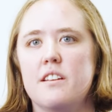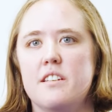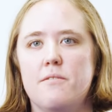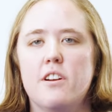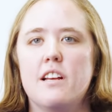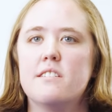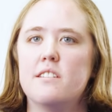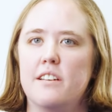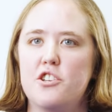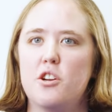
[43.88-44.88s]
the different
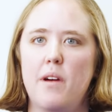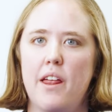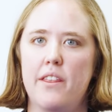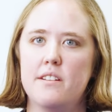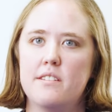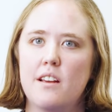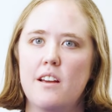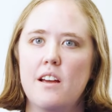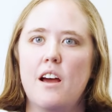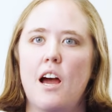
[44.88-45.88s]
installation methods,
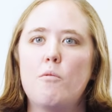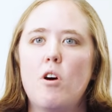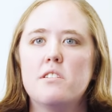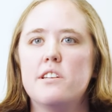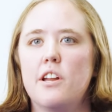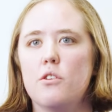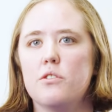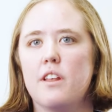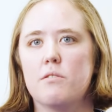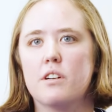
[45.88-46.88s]
I want to
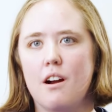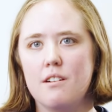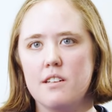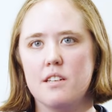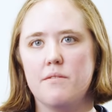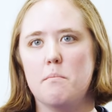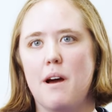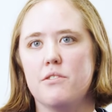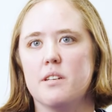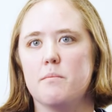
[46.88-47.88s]
note that regardless of the
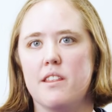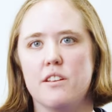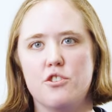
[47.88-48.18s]
mounting method